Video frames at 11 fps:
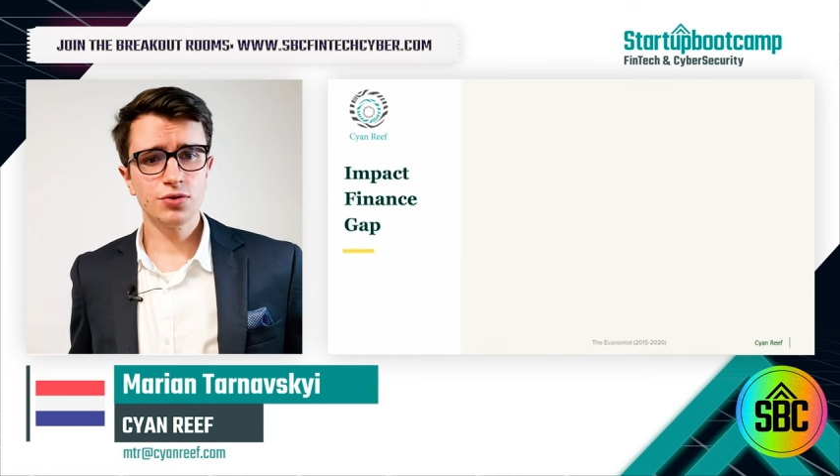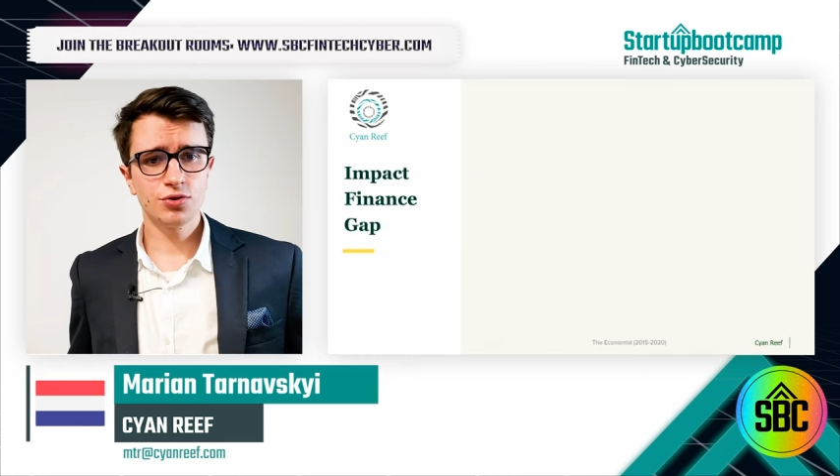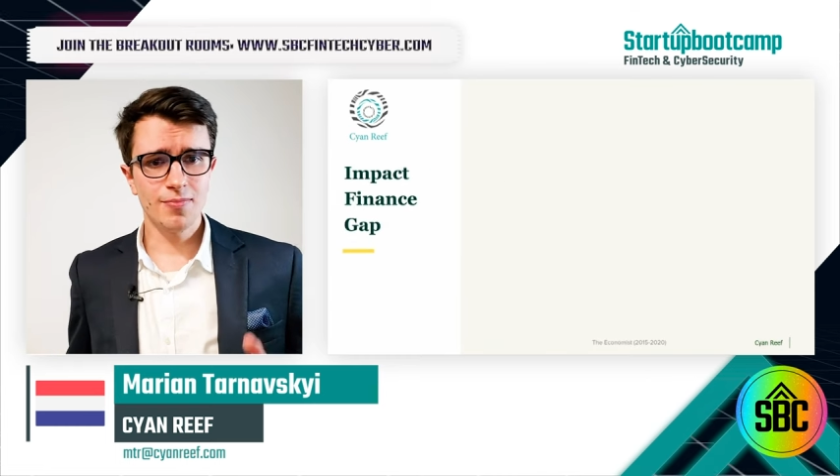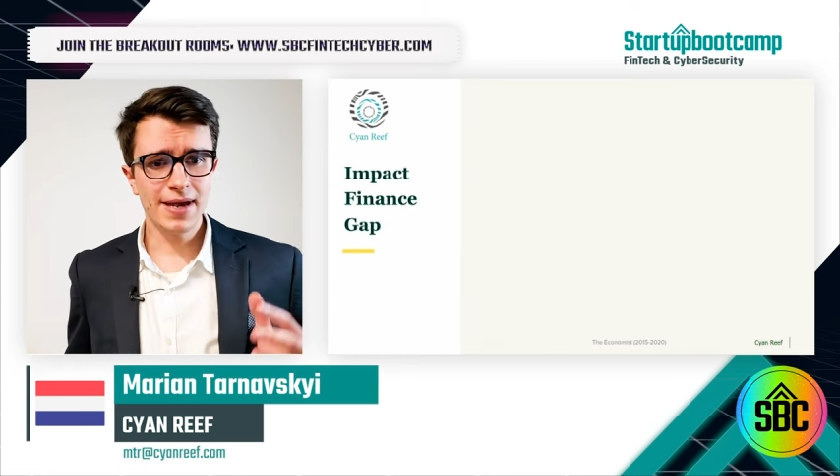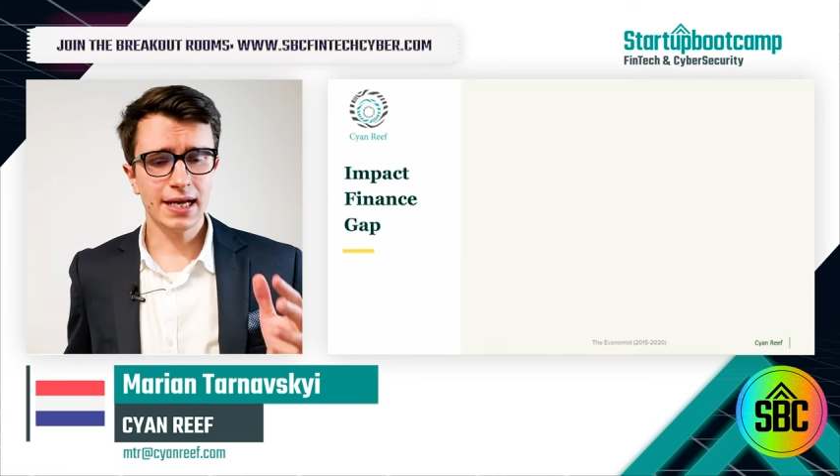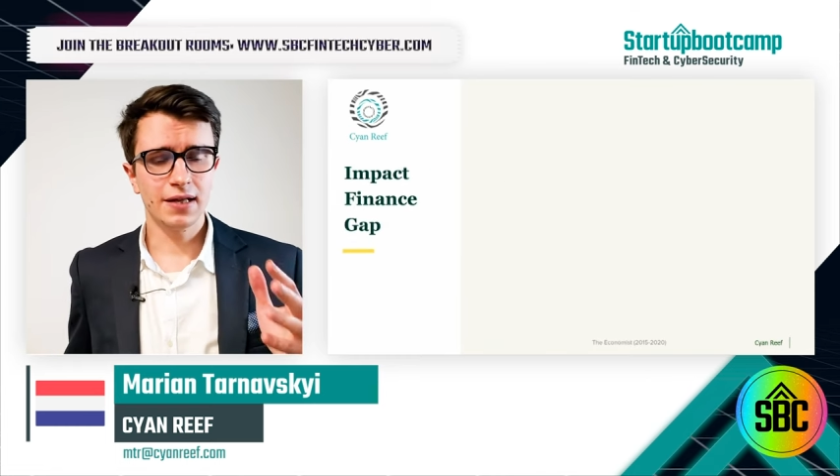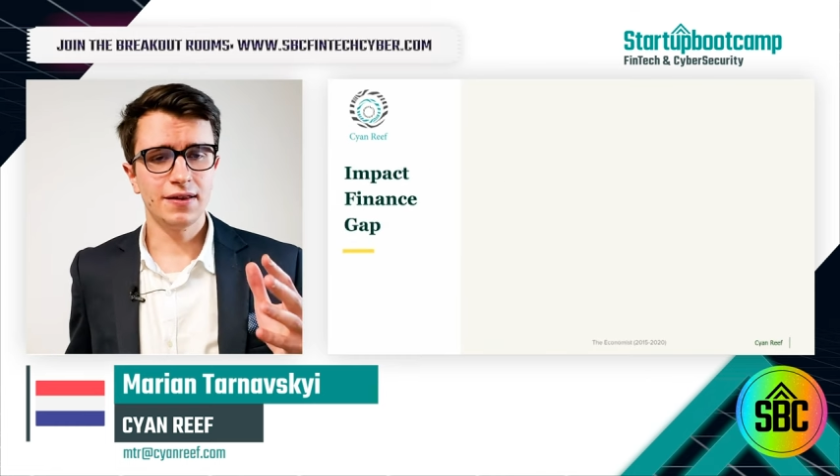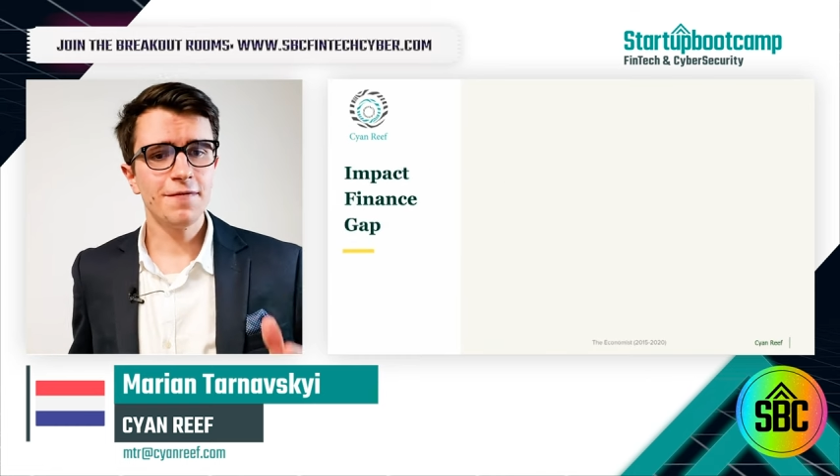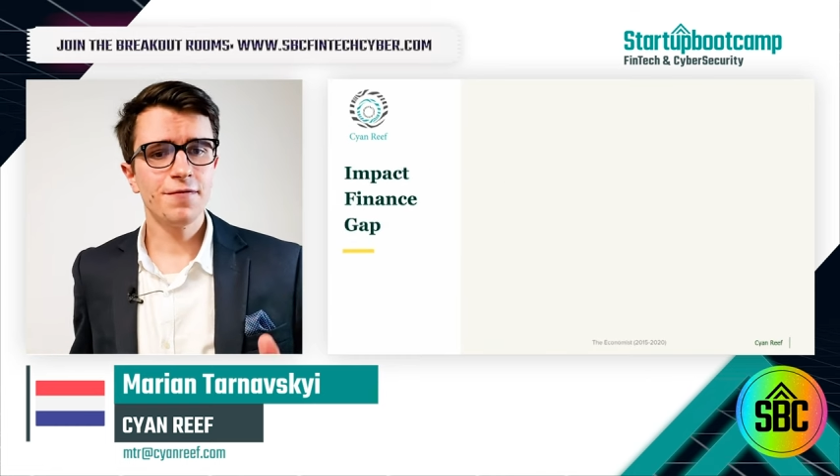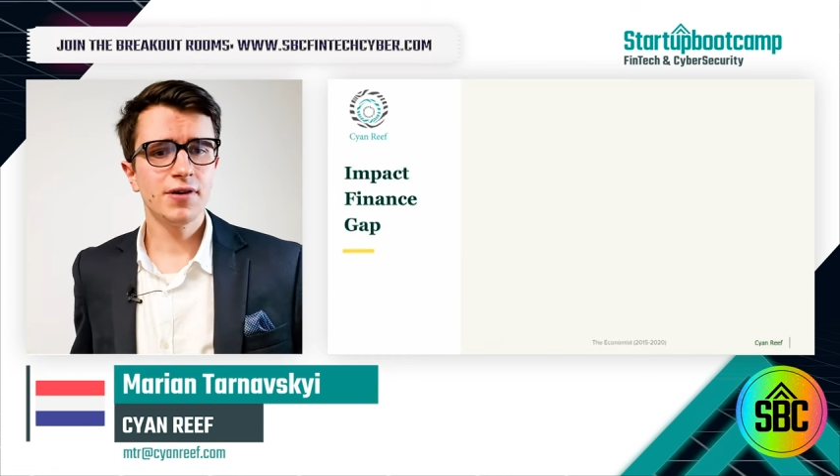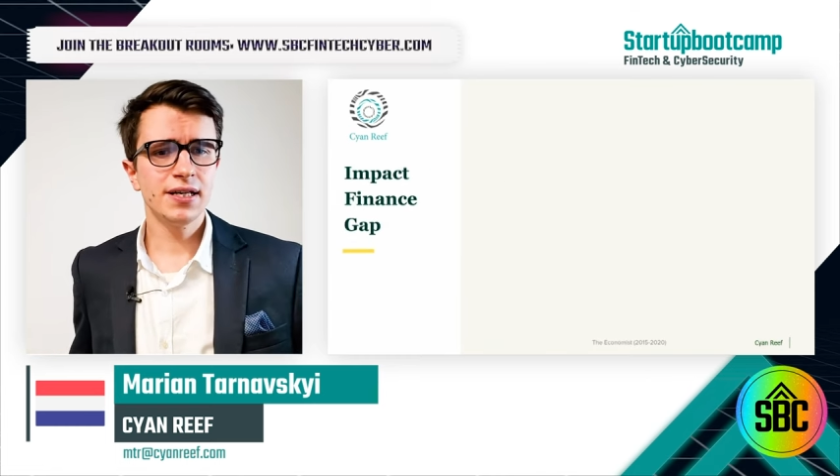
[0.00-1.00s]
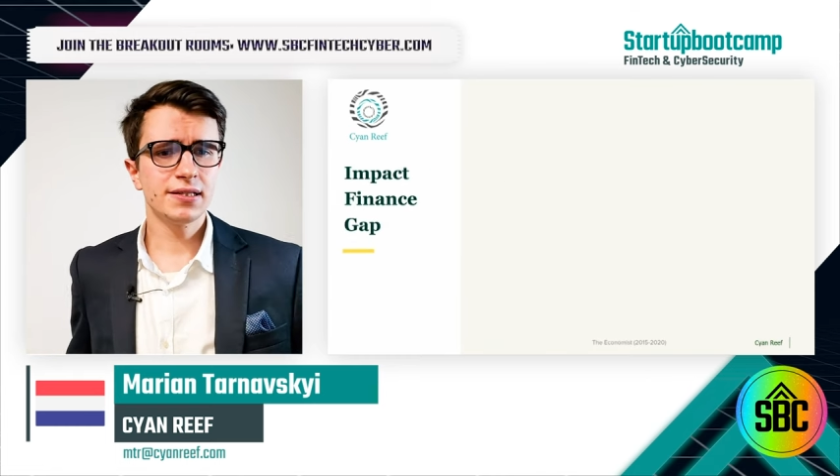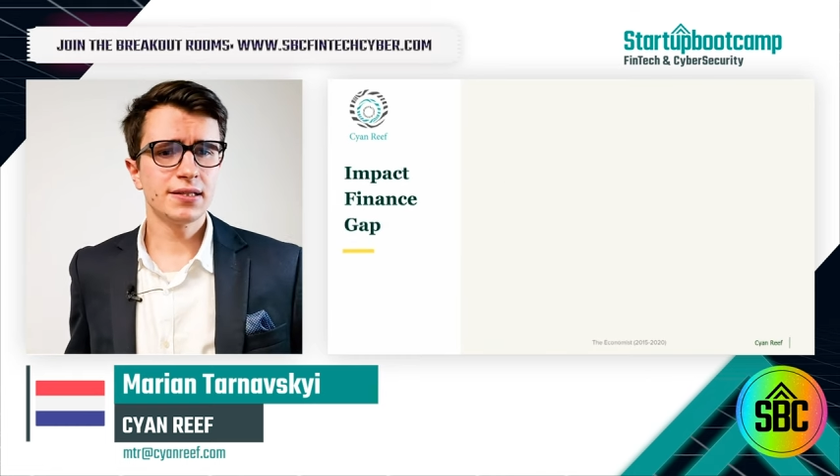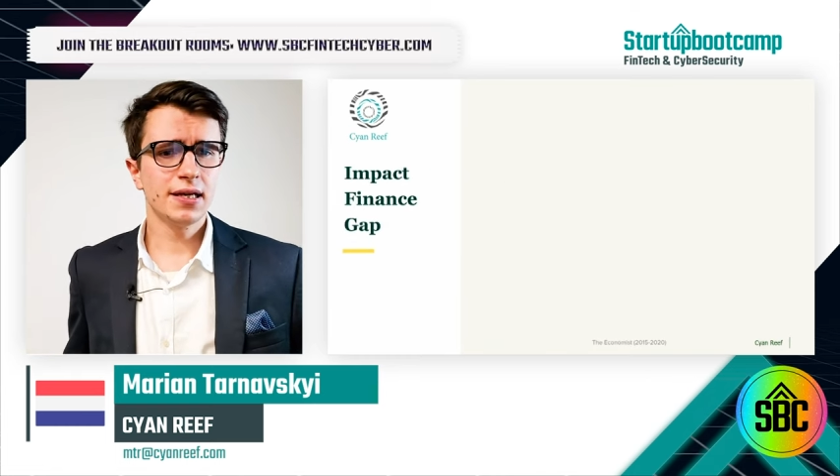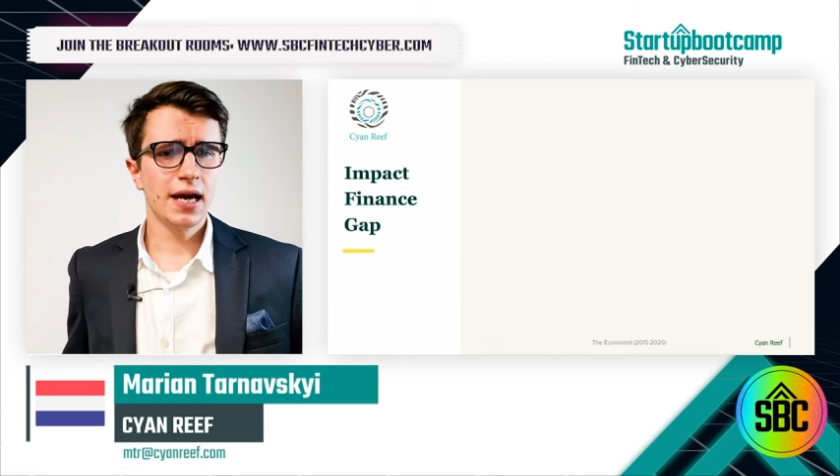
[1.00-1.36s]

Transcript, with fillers: to make a difference